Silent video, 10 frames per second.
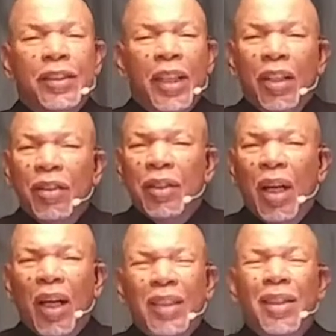tell
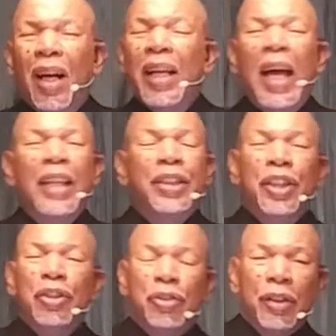God, God, I
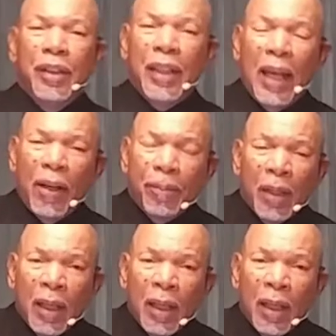need you now.